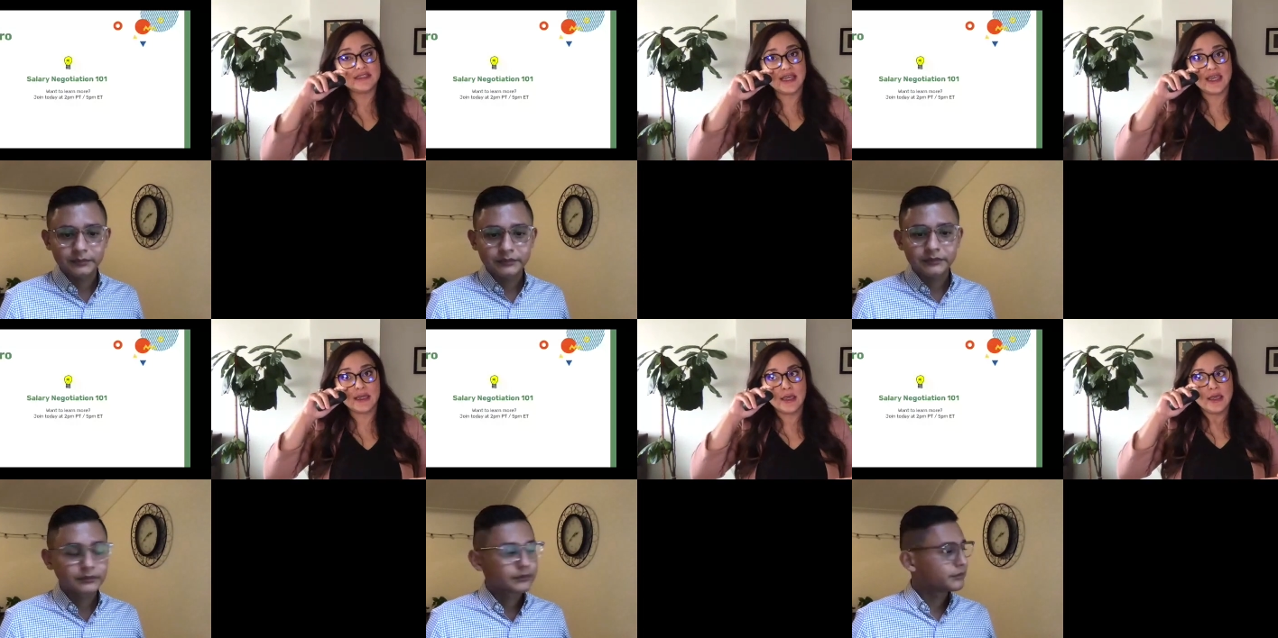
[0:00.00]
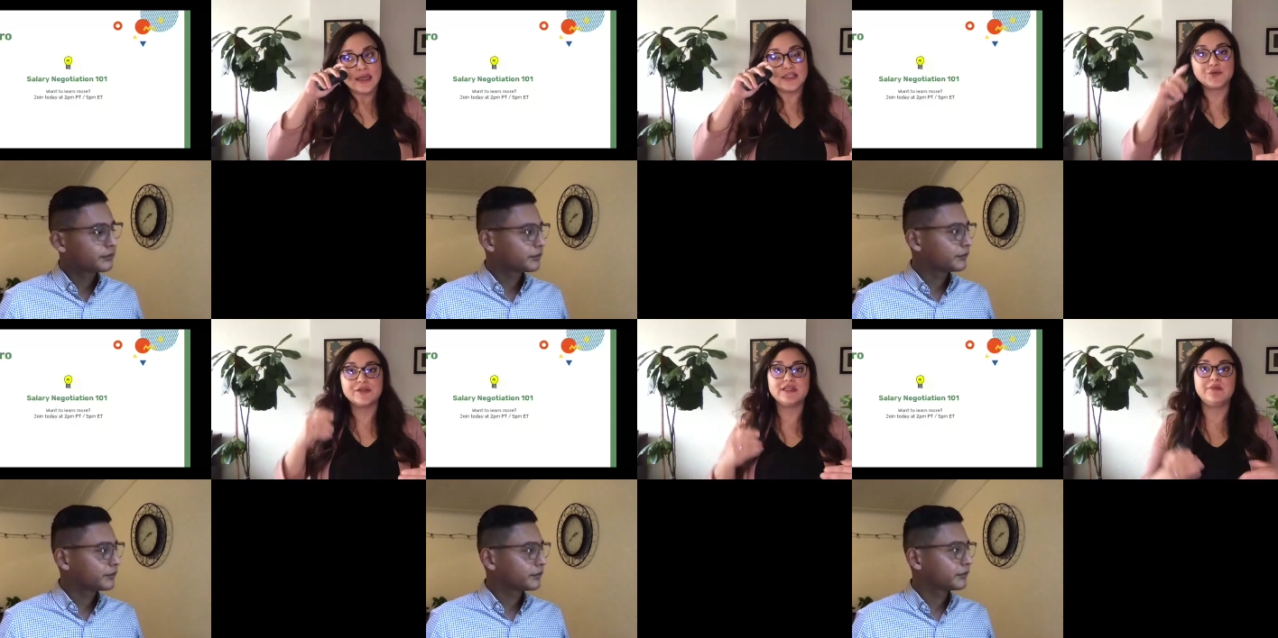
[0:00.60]
Speaker 1: take is
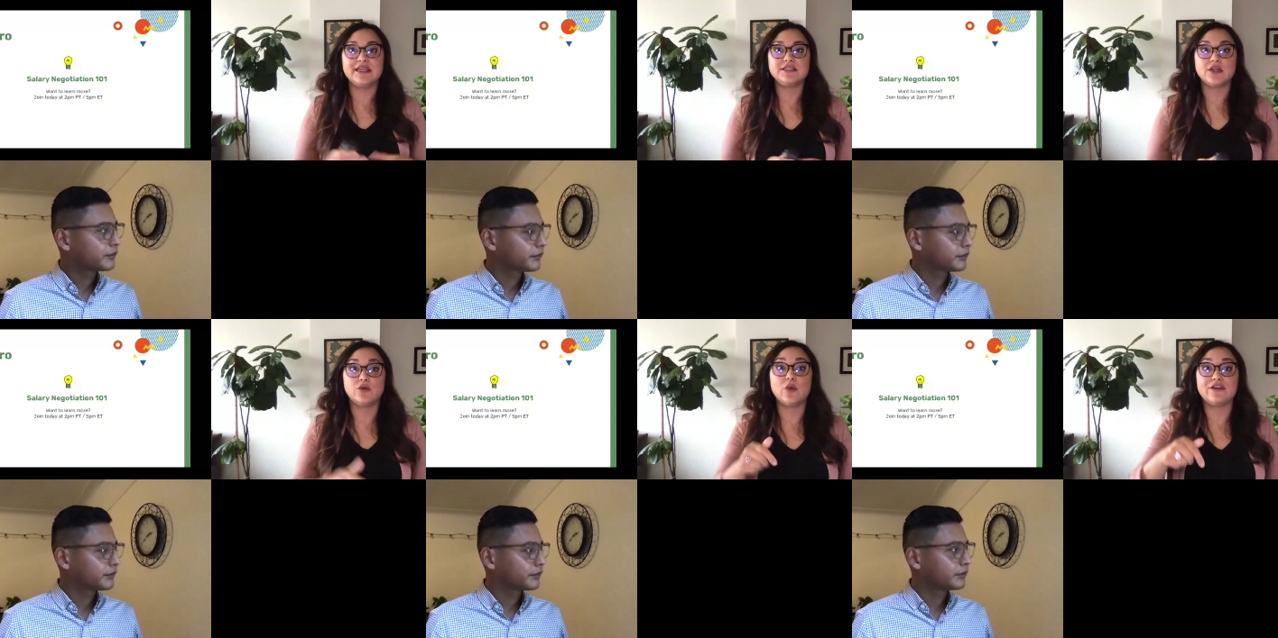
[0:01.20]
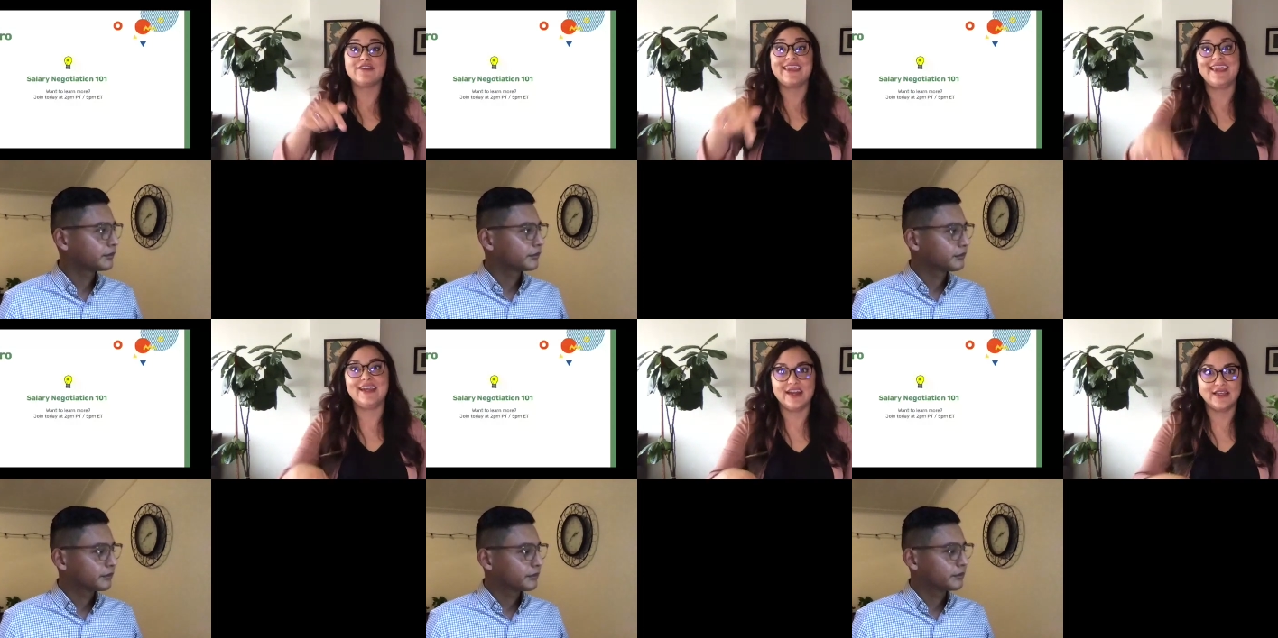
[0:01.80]
really based on where the
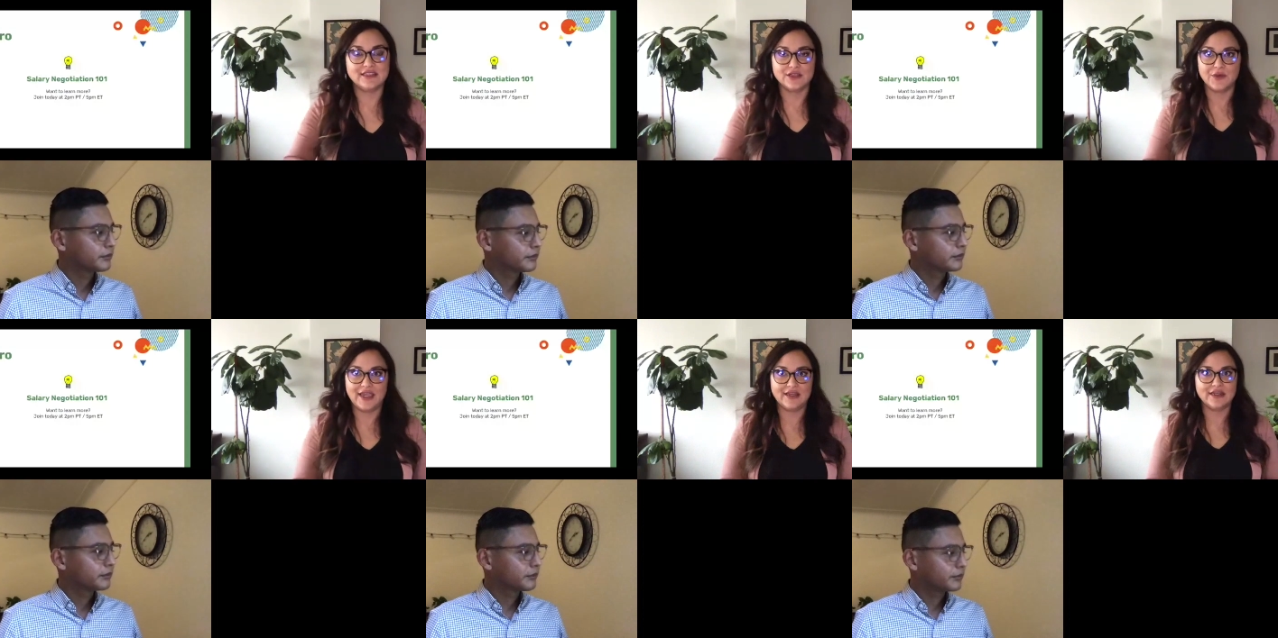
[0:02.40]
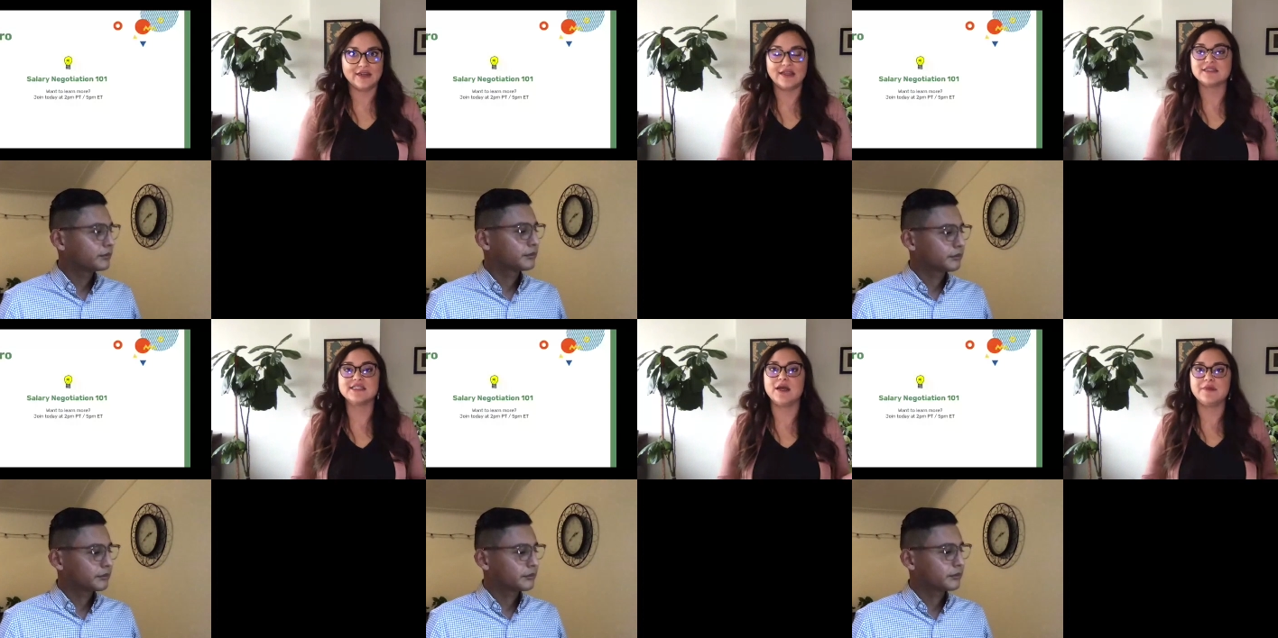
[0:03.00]
candidate is located
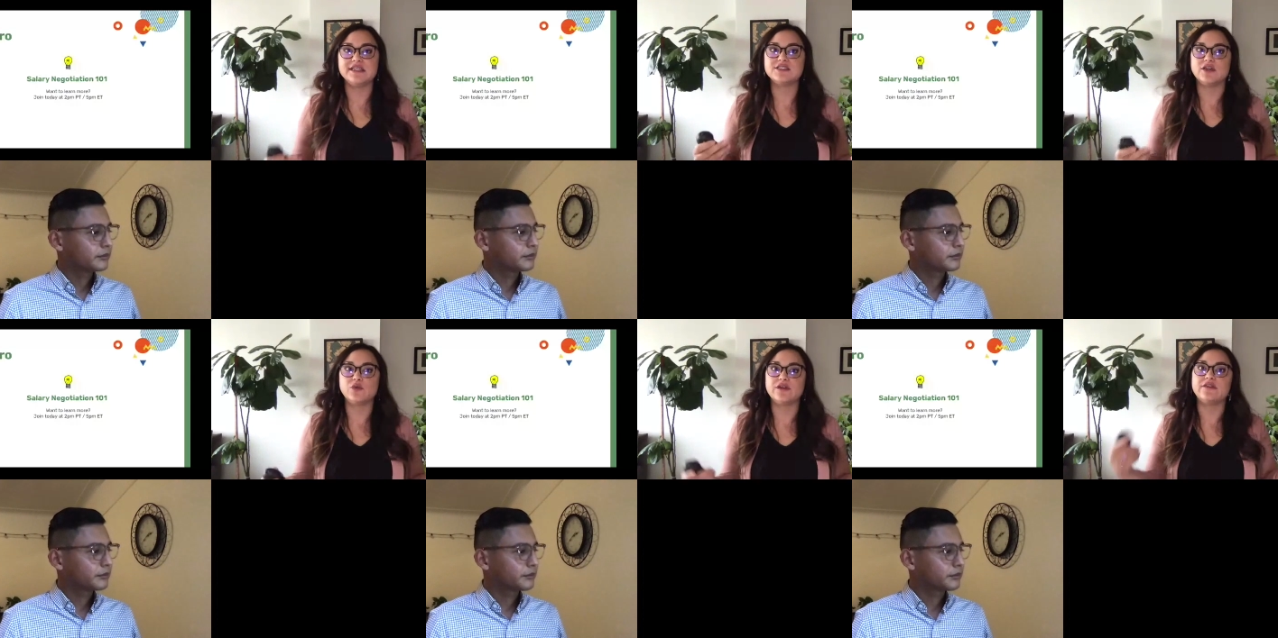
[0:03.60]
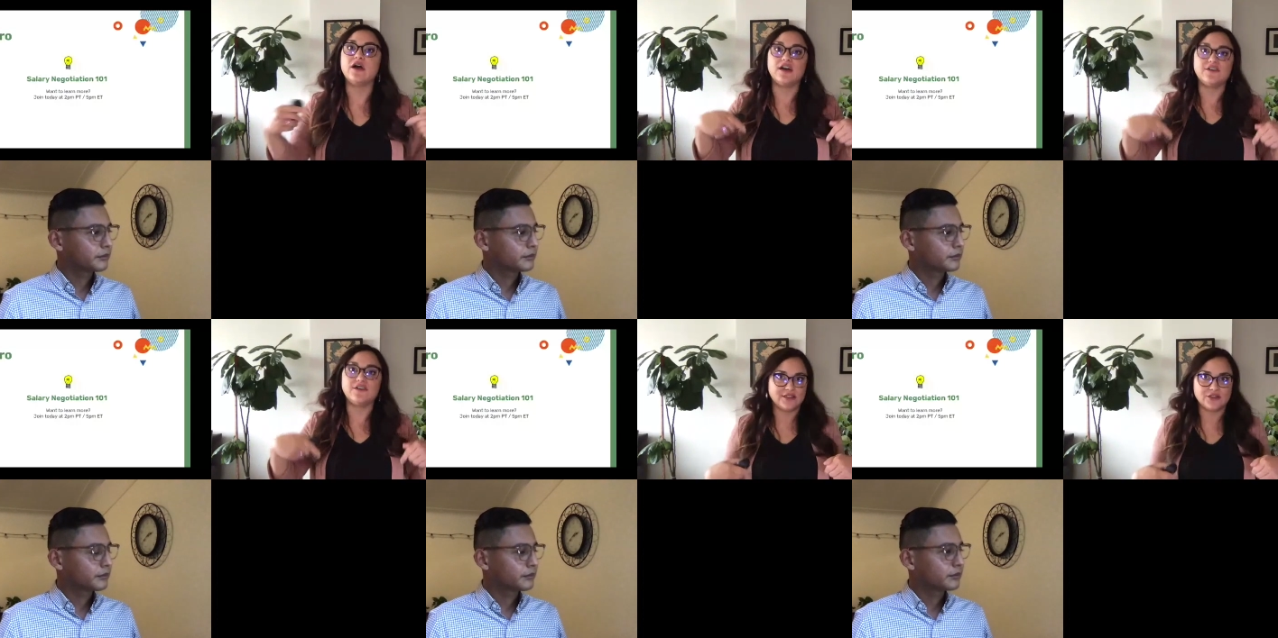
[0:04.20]
it's not based on where the
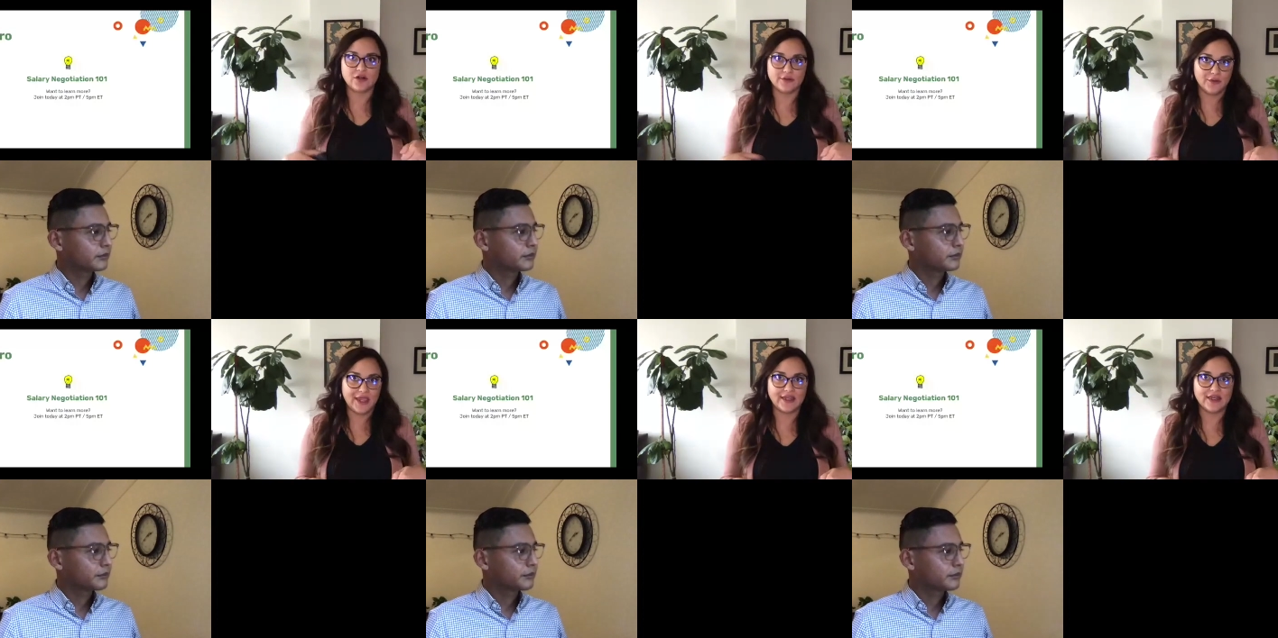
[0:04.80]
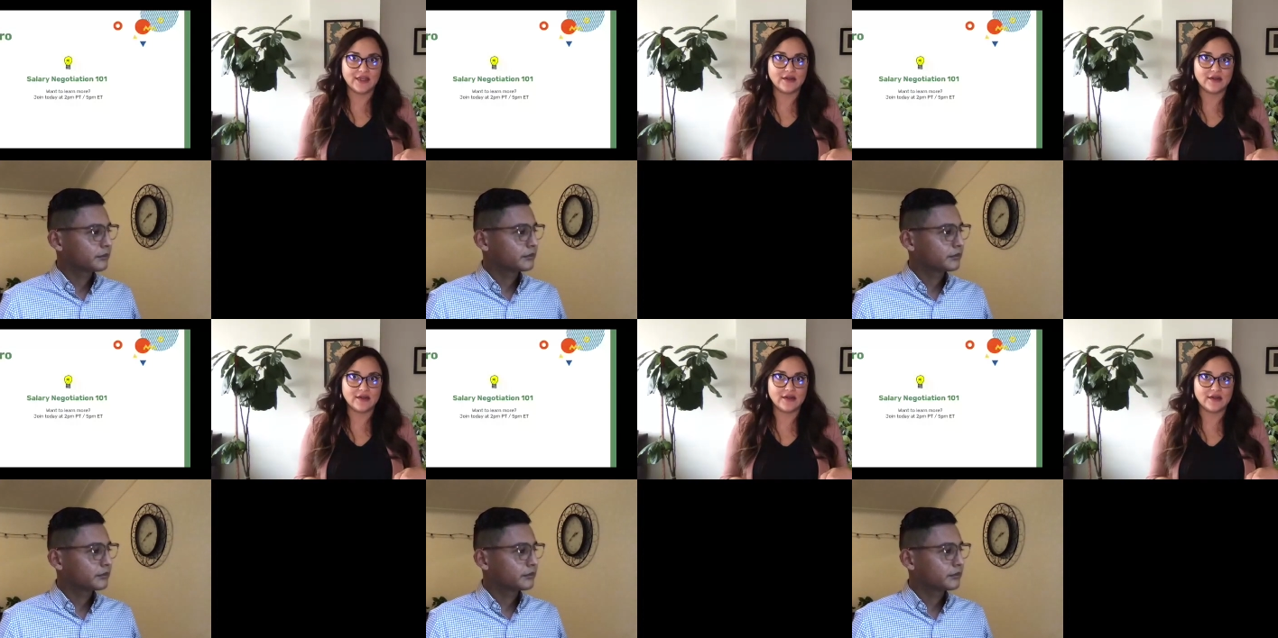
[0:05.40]
offices are located